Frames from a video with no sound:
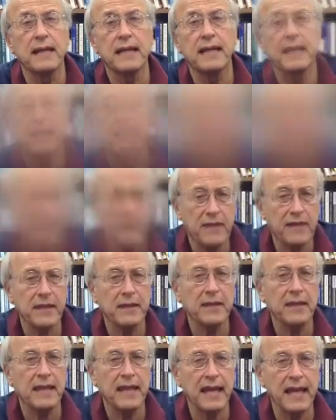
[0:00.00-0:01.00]
And I
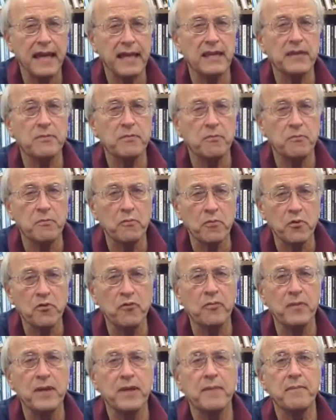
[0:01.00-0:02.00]
think the AIDS
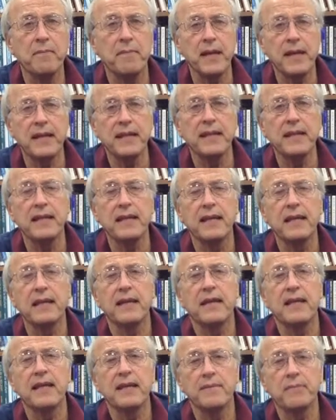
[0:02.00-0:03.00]
movement made it
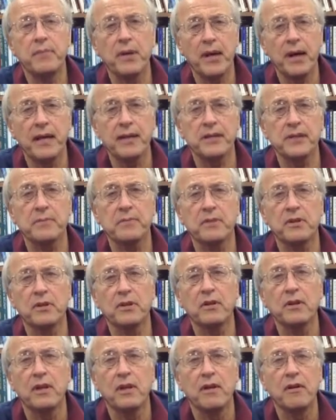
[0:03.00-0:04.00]

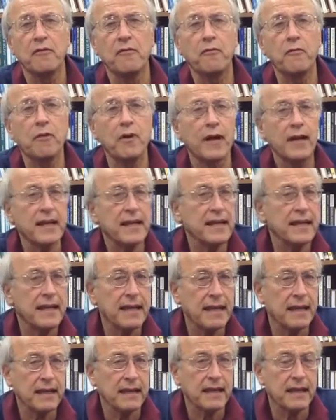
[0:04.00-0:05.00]
impossible for any